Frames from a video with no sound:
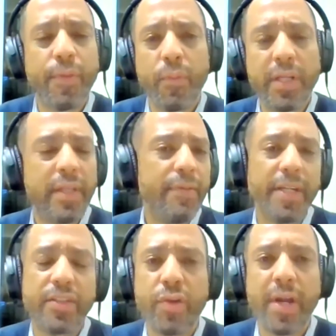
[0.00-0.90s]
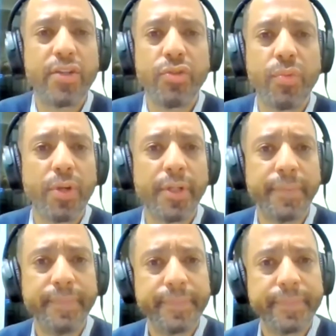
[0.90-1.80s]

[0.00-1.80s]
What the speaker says: We live in a strange new world.